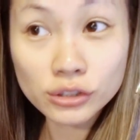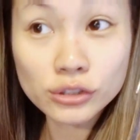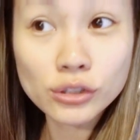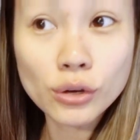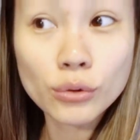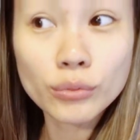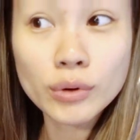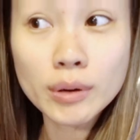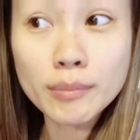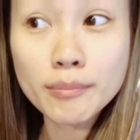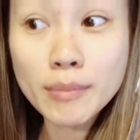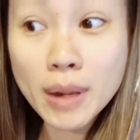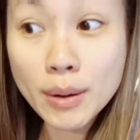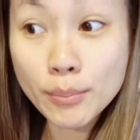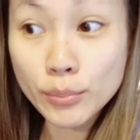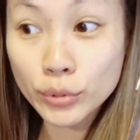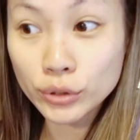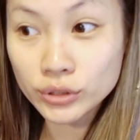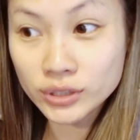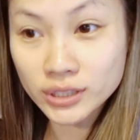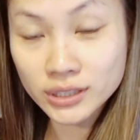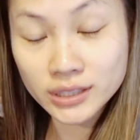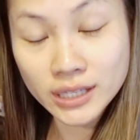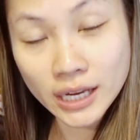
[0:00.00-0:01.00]
So
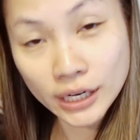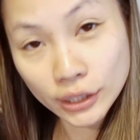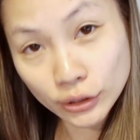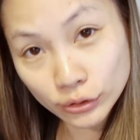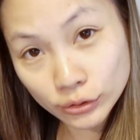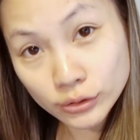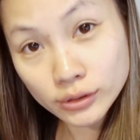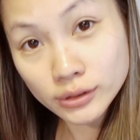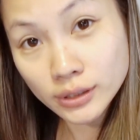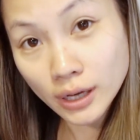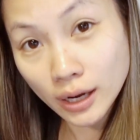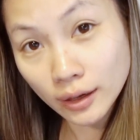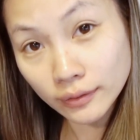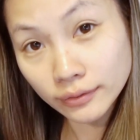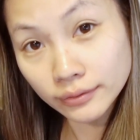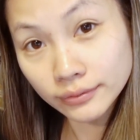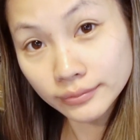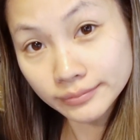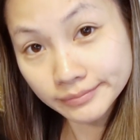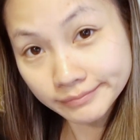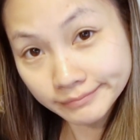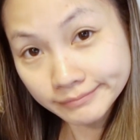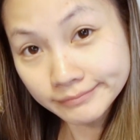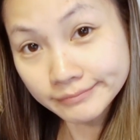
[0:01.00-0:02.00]
remember to take your stuff,
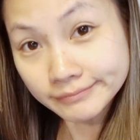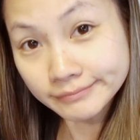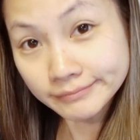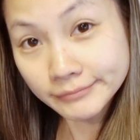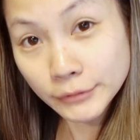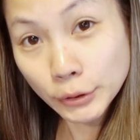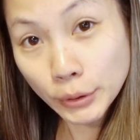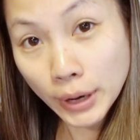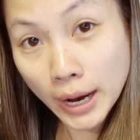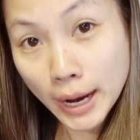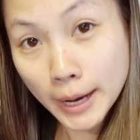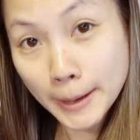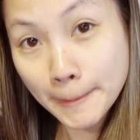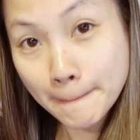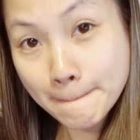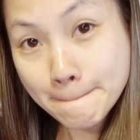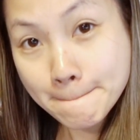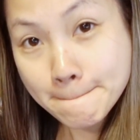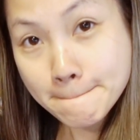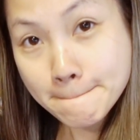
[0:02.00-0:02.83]
okay?